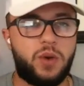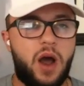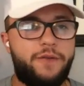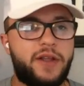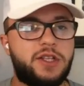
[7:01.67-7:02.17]
We'll do
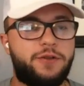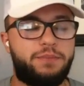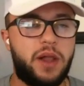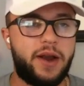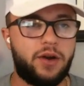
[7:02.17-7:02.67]
an
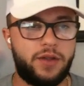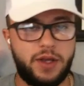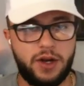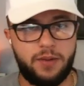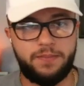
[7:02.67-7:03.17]
offensive player
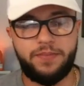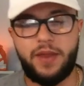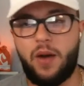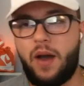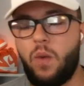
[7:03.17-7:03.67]
of the year.
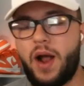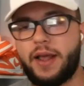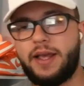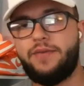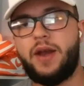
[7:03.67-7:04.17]
Now I
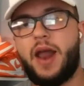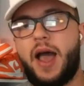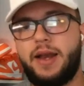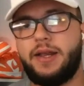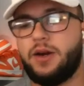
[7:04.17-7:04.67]
want to give a
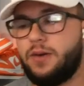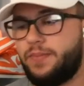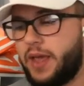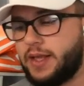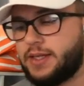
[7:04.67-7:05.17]
nod
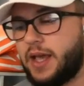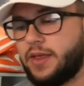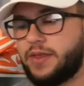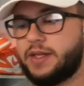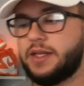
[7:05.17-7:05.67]
here and
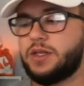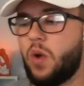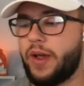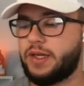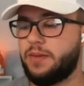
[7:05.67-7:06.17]
say that this is
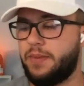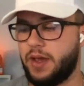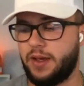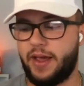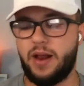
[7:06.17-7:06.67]
going to be,